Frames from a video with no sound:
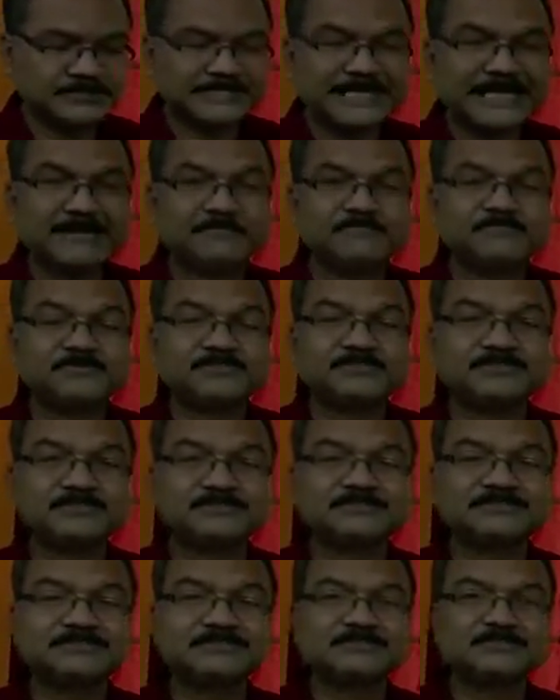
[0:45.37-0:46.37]

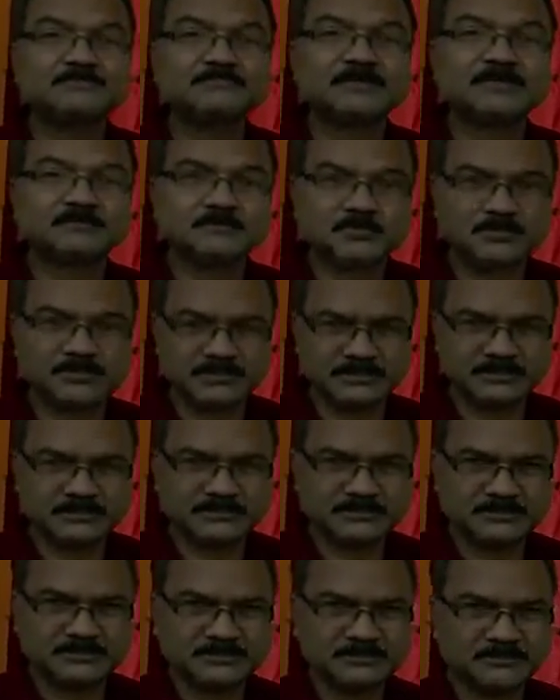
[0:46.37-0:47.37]
captures memory.
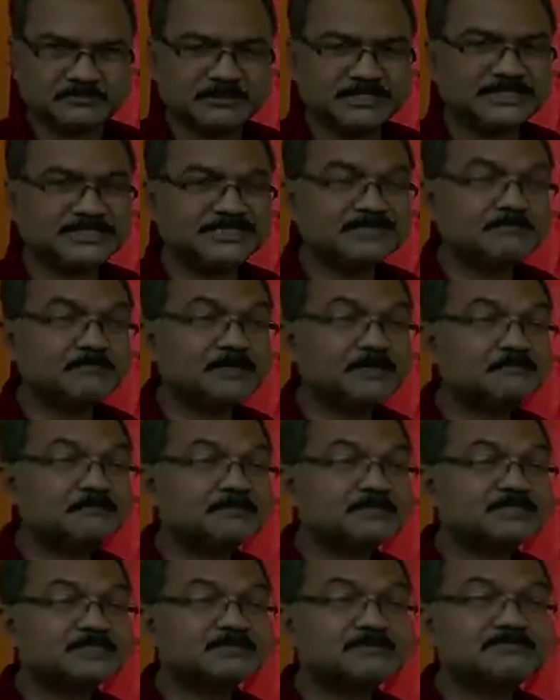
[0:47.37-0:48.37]
What is the
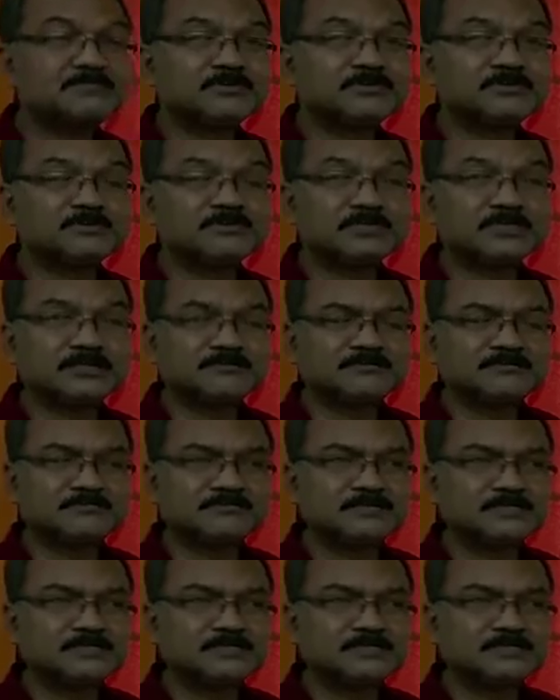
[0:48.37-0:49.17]
purpose of a photograph?